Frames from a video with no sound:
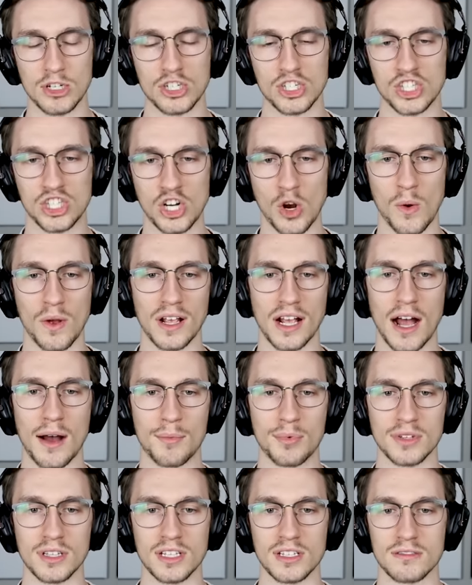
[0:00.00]
just showing
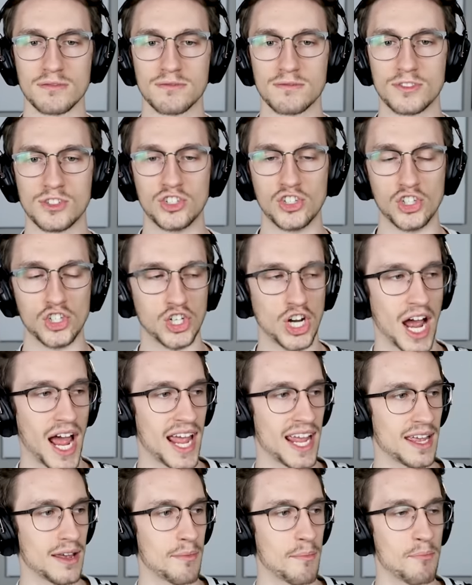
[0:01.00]
up with this
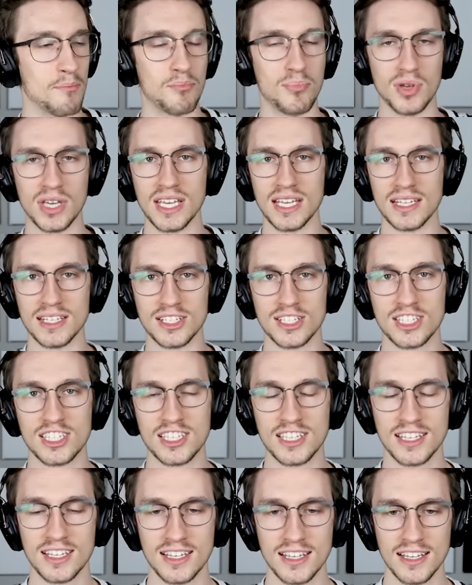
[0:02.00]
giant beast.